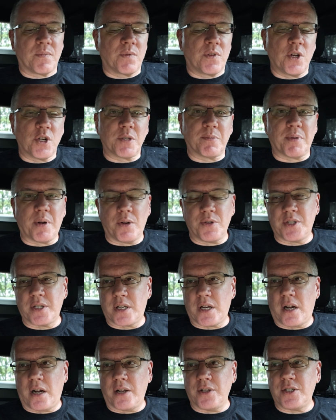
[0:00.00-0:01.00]
There's pros
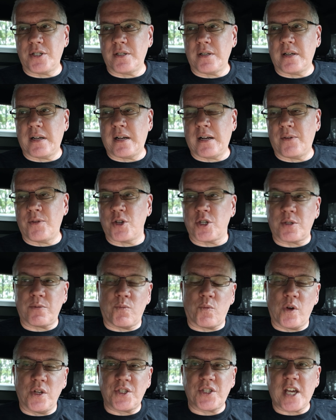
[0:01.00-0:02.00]
and cons.
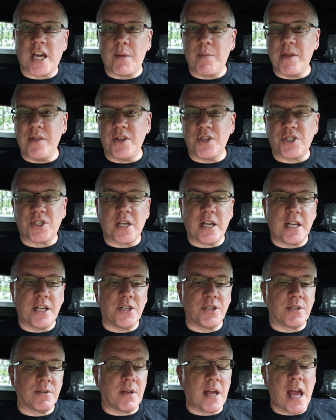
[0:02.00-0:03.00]
There's one side of me that
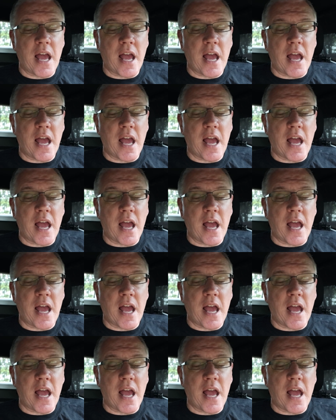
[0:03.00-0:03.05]
says,